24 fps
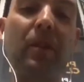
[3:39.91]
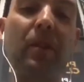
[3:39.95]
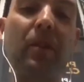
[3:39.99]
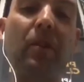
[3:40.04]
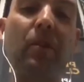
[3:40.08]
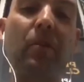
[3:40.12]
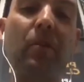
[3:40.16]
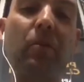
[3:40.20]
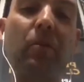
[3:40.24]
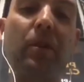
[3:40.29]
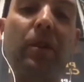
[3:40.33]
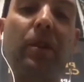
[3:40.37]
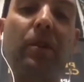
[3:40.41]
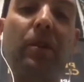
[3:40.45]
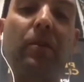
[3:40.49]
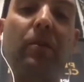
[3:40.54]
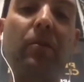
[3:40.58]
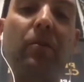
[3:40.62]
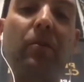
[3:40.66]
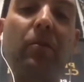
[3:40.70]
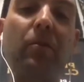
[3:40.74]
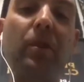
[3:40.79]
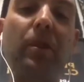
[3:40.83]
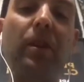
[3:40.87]
Yes, sir. What, are you,
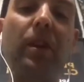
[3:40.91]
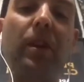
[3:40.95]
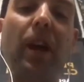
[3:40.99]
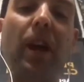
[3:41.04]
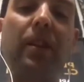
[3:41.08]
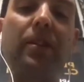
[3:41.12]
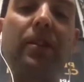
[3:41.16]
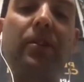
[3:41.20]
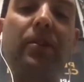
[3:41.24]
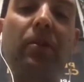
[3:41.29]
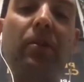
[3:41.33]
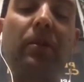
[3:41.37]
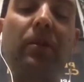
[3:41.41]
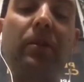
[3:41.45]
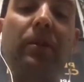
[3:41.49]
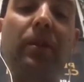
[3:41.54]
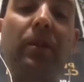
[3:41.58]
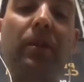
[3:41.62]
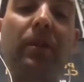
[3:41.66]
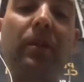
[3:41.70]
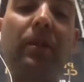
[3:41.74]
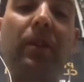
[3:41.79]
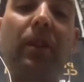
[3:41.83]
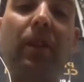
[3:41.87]
what are you guys doing
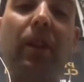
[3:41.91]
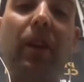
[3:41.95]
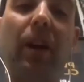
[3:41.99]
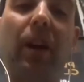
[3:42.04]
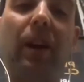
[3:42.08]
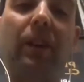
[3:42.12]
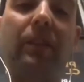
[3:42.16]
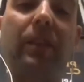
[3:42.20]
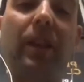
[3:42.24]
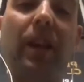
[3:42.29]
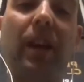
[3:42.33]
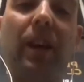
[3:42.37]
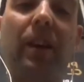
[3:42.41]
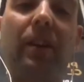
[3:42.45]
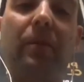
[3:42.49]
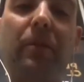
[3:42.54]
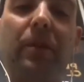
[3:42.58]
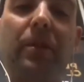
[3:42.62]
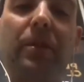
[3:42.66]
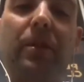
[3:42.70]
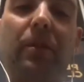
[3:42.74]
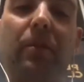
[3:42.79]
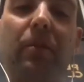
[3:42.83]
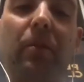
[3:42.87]
during the lockdown?
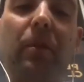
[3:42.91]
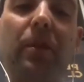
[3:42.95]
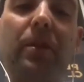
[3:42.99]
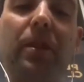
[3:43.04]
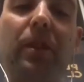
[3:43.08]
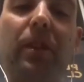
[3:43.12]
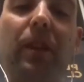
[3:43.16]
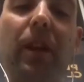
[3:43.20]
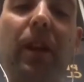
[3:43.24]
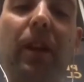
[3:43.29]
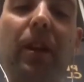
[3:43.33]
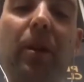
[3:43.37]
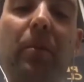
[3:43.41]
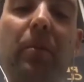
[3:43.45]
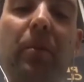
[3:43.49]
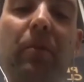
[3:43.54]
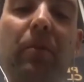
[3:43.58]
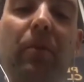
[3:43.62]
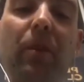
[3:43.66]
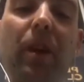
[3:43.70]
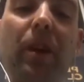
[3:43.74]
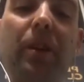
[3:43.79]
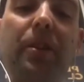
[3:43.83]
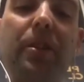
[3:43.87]
What's it What's it like up in
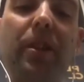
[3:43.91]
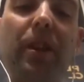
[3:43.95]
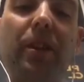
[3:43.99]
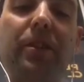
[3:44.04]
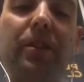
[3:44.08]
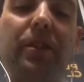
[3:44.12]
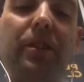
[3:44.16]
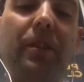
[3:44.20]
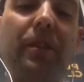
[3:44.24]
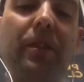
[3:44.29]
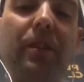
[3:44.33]
Rochester?